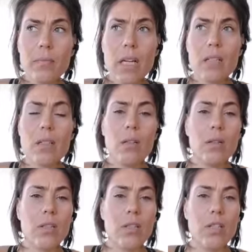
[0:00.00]
I told
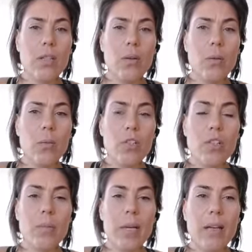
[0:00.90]
her to, when
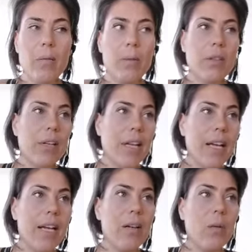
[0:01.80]
she's playing with her
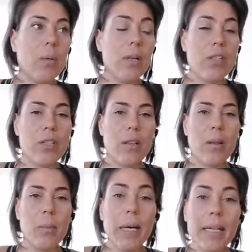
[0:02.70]
kid or when she's on the
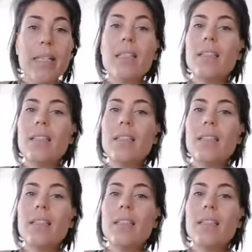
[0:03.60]
bike,